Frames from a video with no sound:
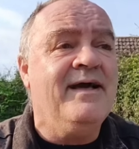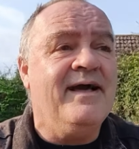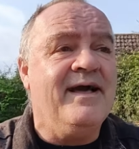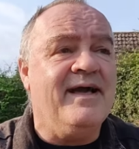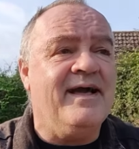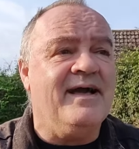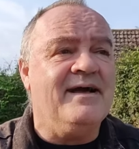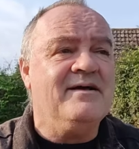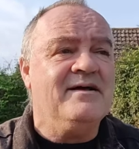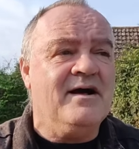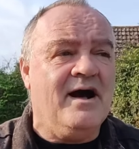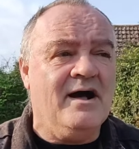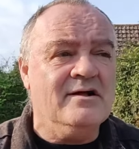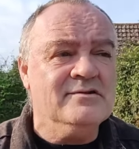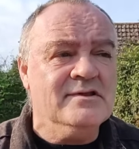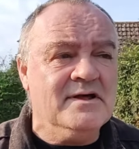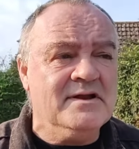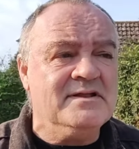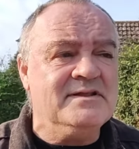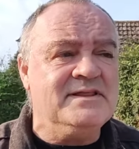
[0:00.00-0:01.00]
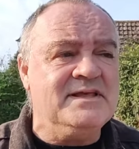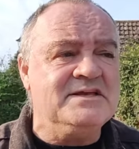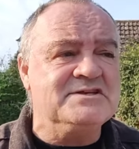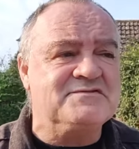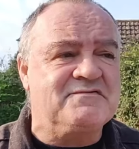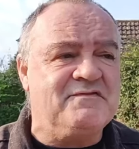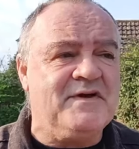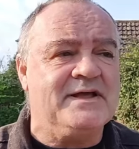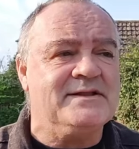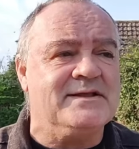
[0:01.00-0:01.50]
A lot of
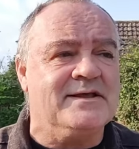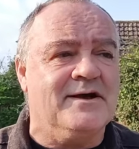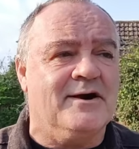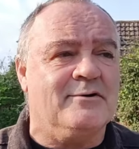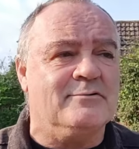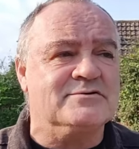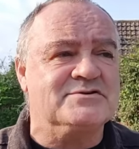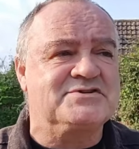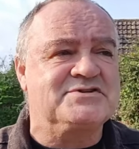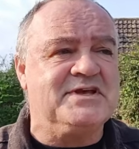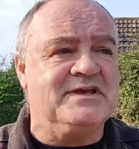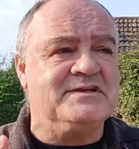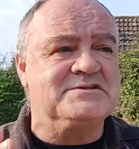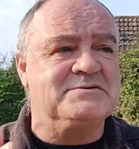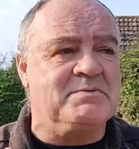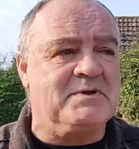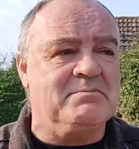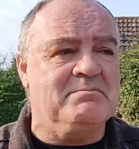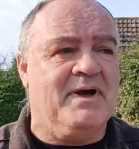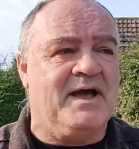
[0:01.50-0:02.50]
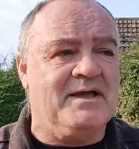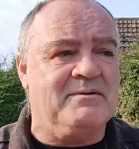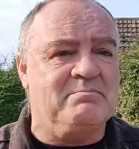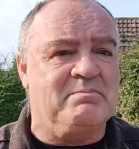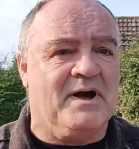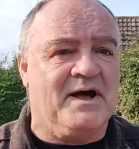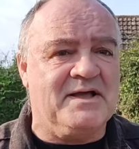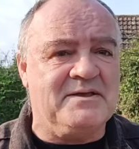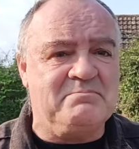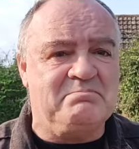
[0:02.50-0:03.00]
these videos seem to be made
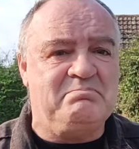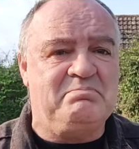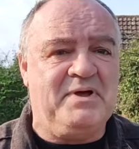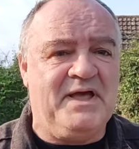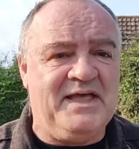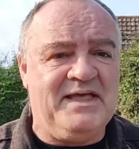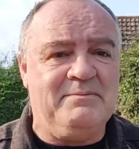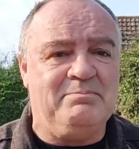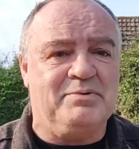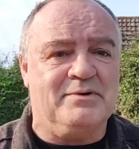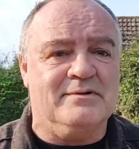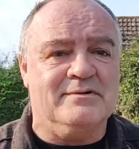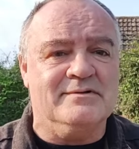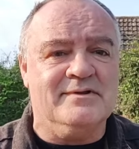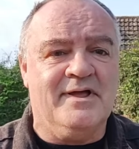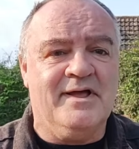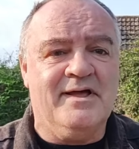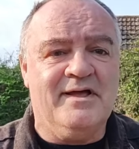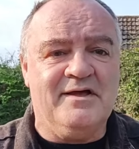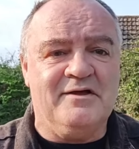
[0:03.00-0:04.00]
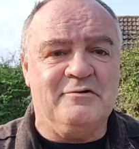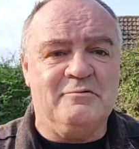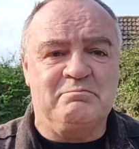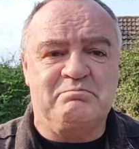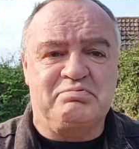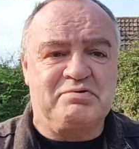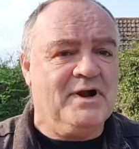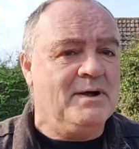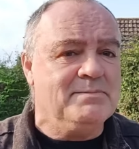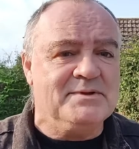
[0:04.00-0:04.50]
by people who
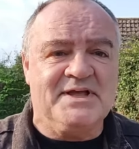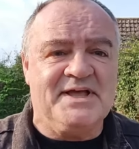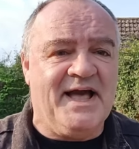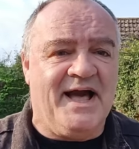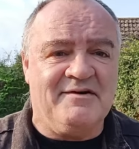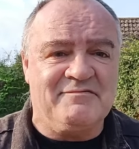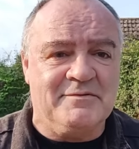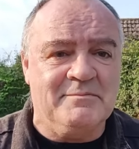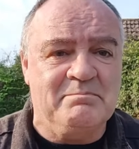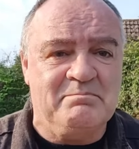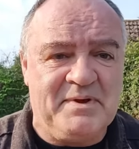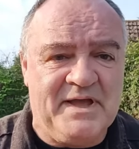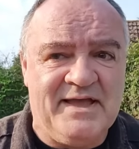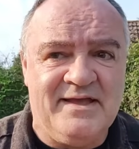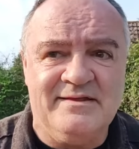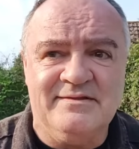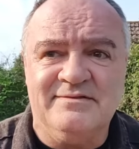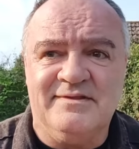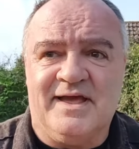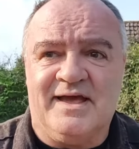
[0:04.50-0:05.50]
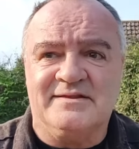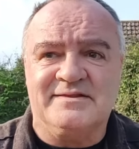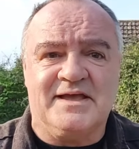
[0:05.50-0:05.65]
probably haven't been there.